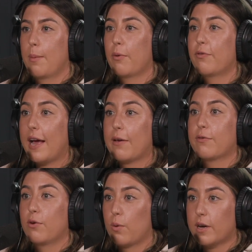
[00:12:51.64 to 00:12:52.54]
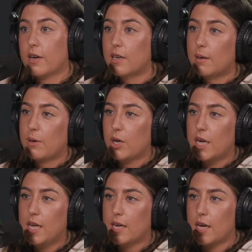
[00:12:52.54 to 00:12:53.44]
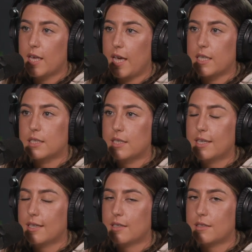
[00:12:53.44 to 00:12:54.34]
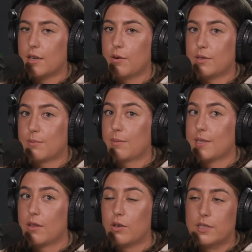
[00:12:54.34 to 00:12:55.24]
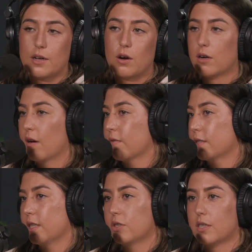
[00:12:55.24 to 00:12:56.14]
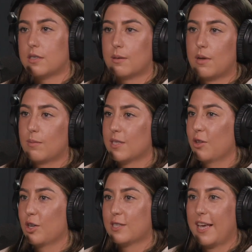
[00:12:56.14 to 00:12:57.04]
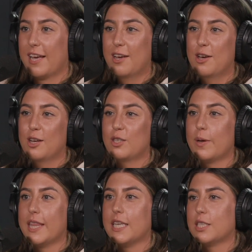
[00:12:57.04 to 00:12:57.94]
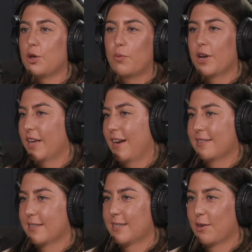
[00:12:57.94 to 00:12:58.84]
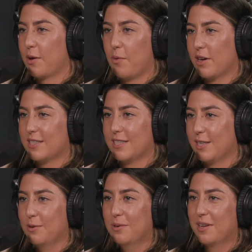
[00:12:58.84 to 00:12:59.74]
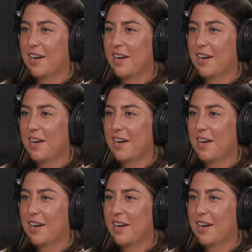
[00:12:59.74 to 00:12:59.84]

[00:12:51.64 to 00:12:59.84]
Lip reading: Fight for your community, not against it. And so sometimes that looks like hard conversation. Sometimes it looks like doing things you wouldn't necessarily want to do,